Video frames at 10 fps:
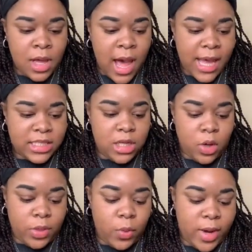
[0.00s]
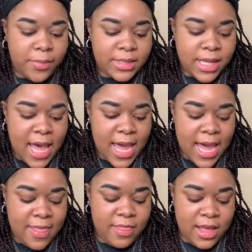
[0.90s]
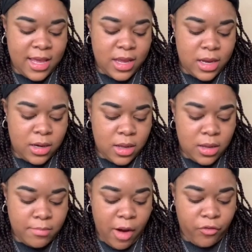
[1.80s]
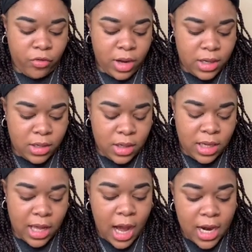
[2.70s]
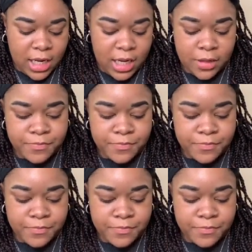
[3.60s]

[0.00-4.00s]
I seen on the website, and then my friend Yadi